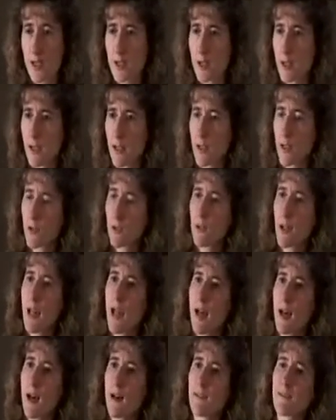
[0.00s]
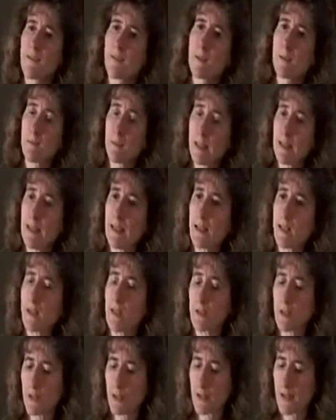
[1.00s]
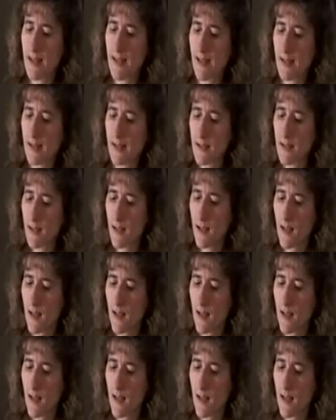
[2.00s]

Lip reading: then you have bleeding ulcers, that is,